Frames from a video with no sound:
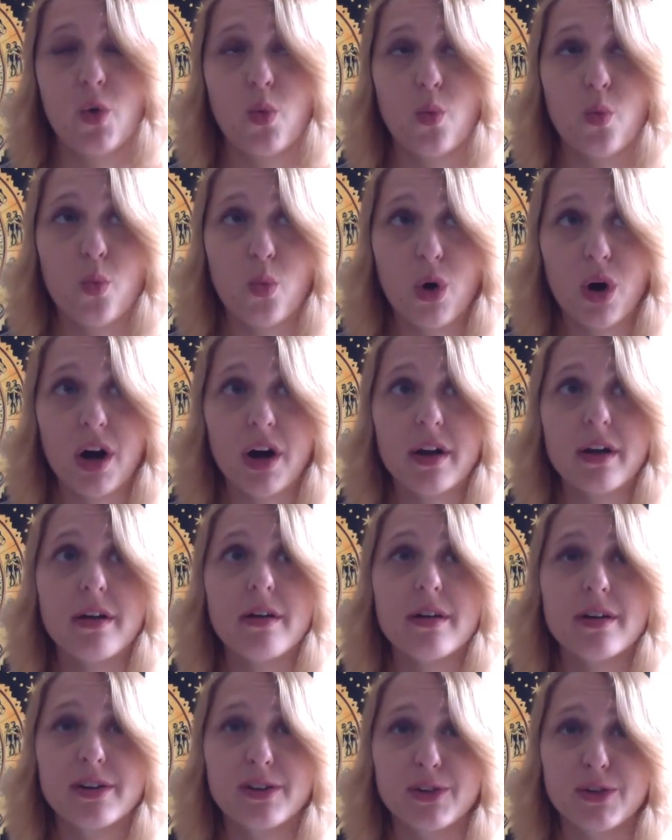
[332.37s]
What
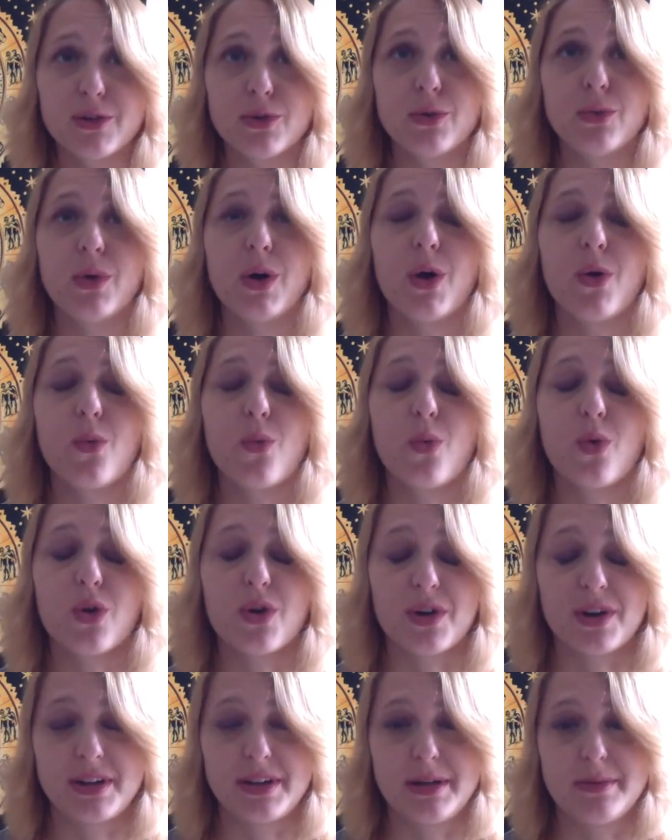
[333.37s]
are you
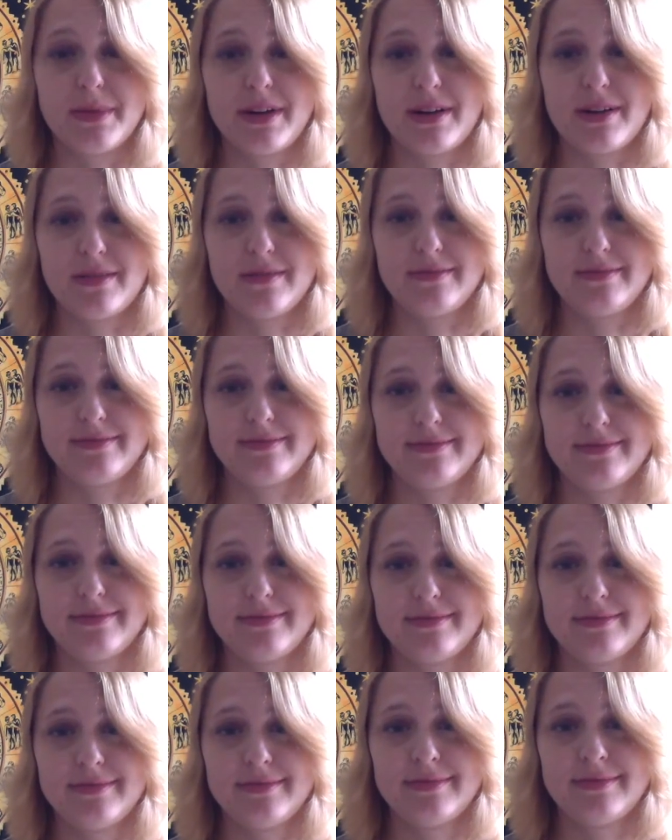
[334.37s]
worrying about?
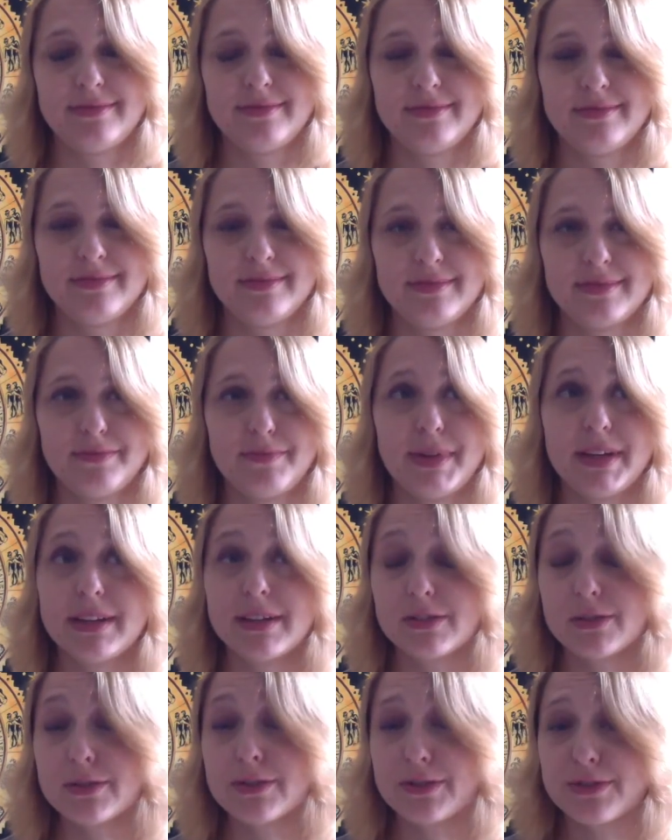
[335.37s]

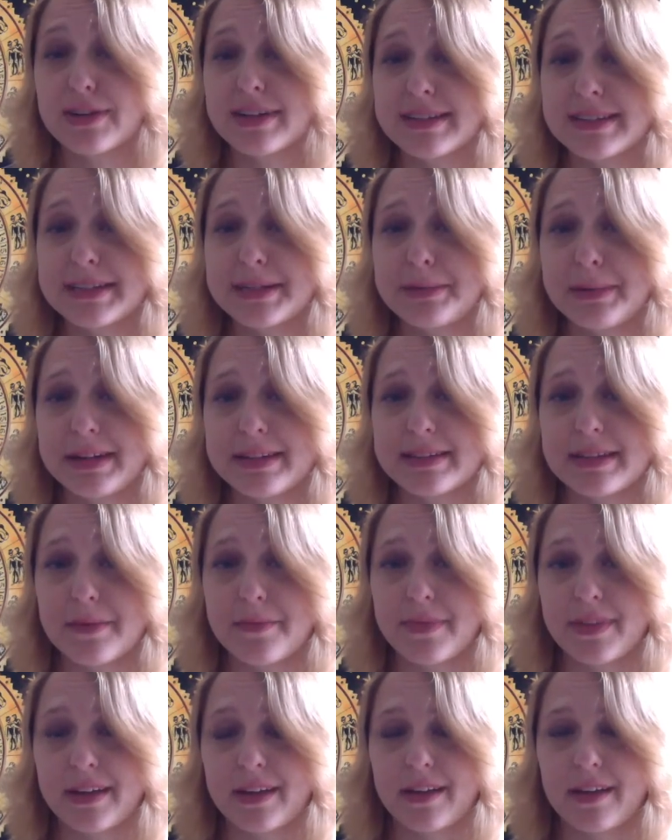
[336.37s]
Because you're stressing about
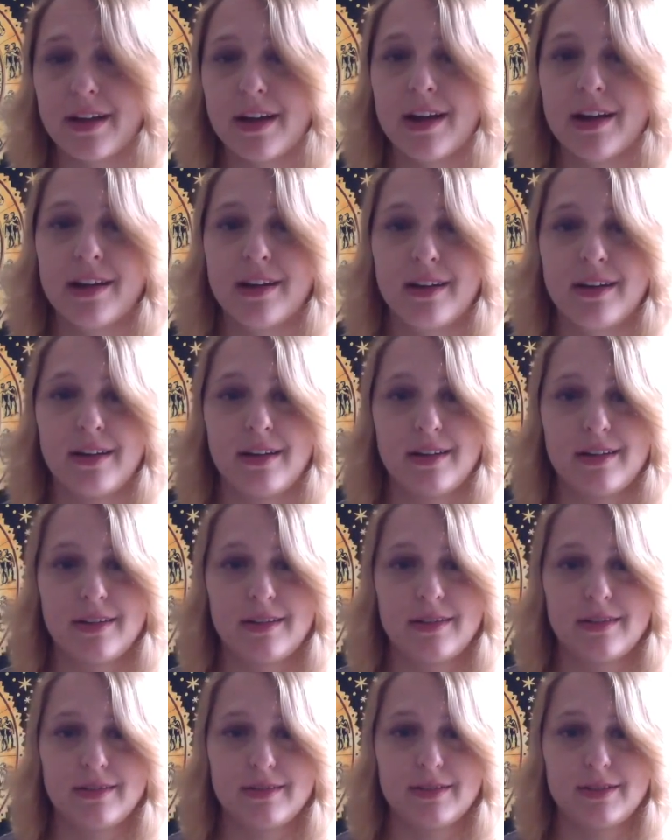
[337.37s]
something.
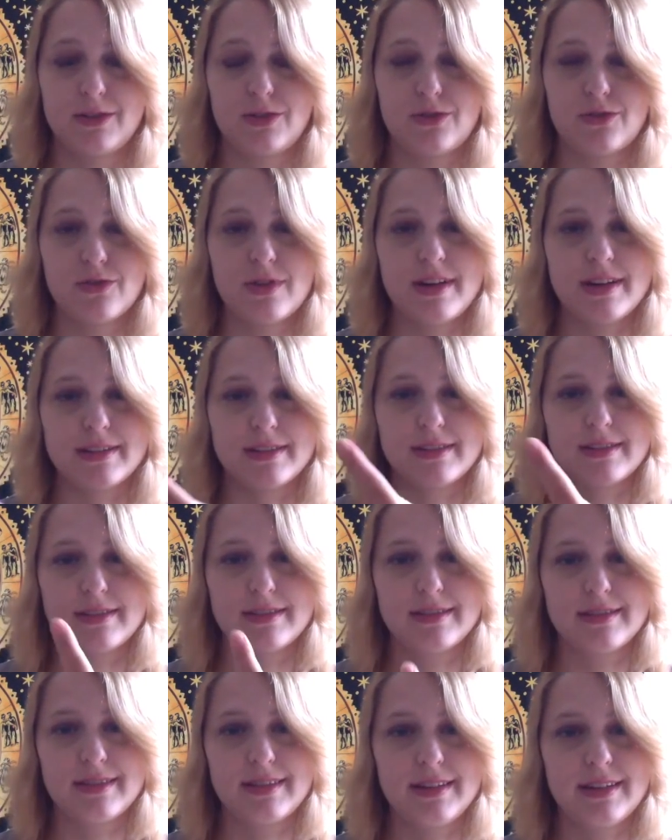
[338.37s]
Stress,
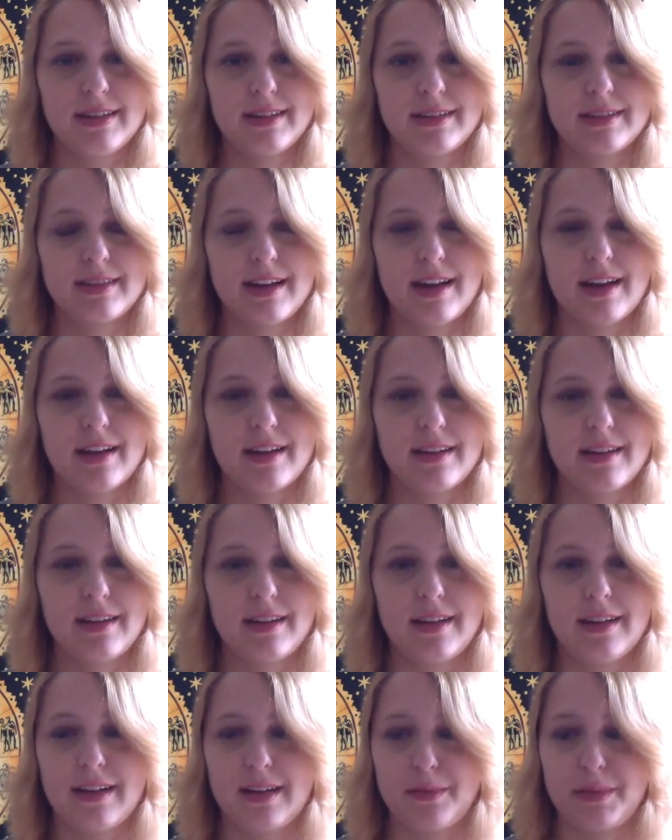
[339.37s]

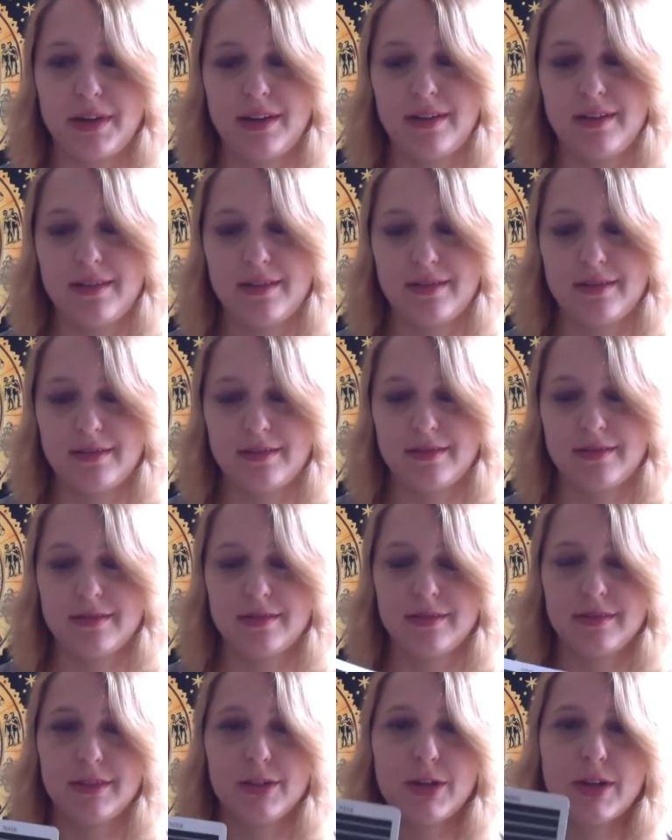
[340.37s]
anxiety. I mean,
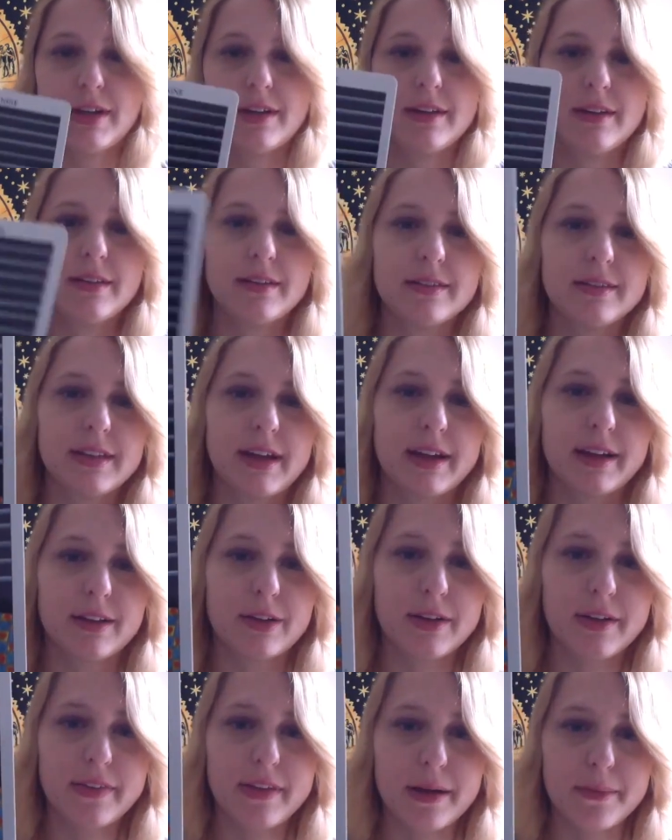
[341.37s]
look at it like,
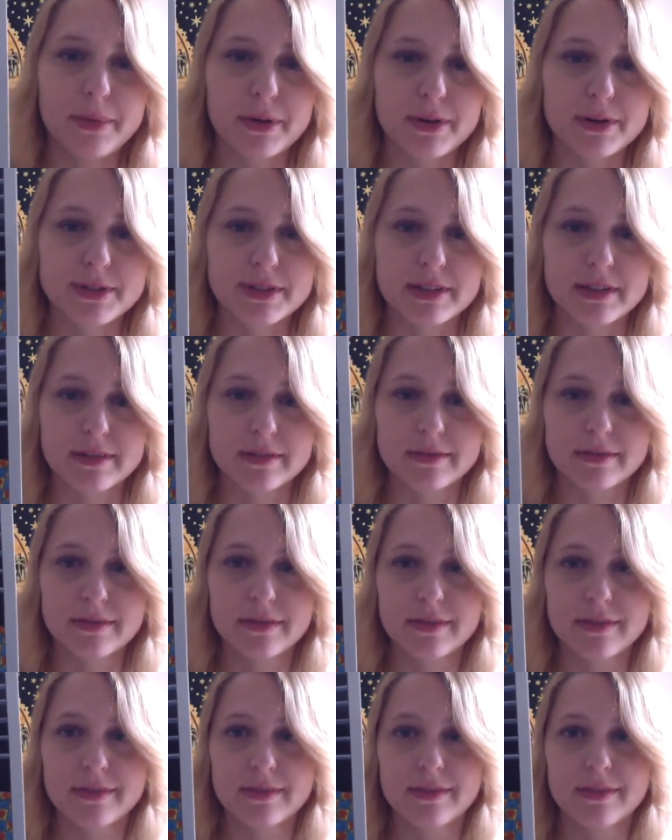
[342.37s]
look at that person.
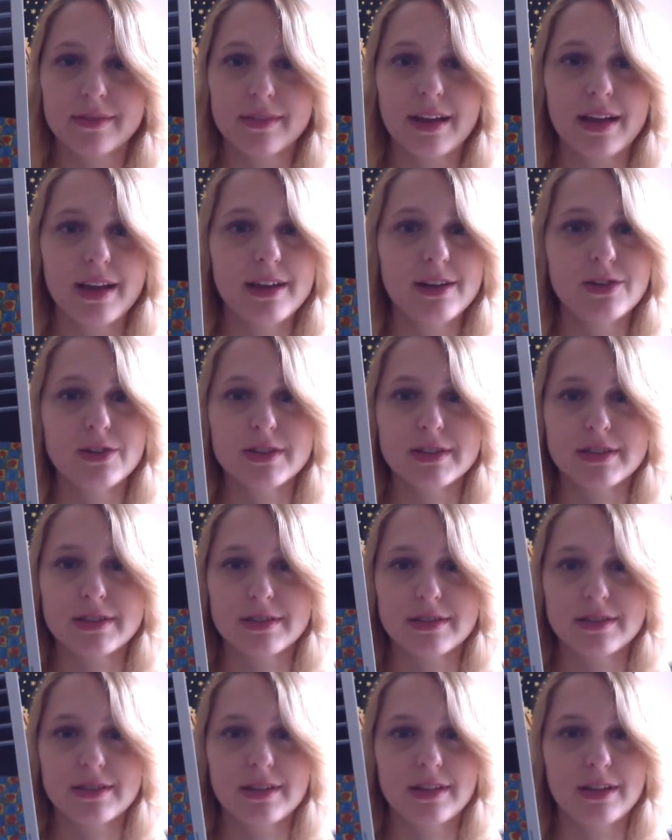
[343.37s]
They
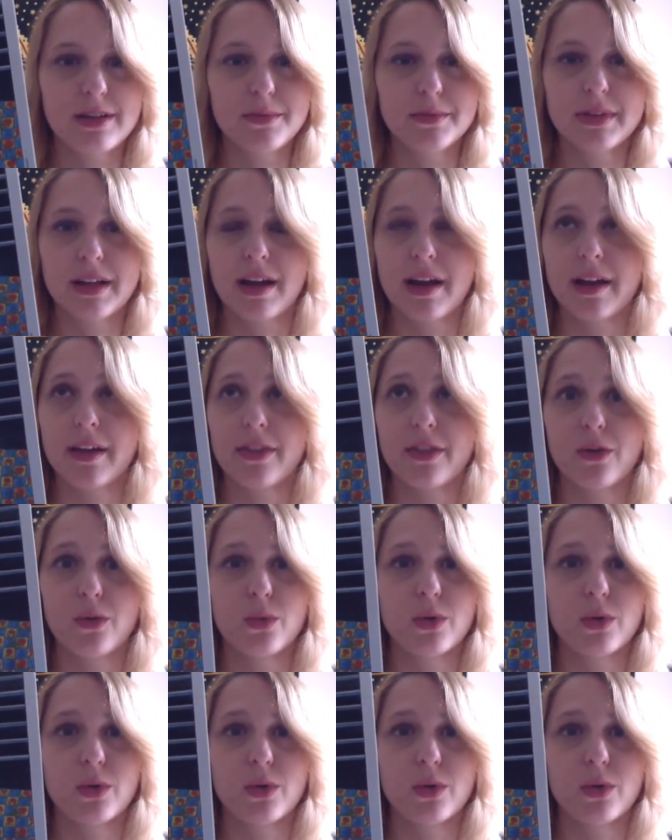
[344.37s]
just seem like the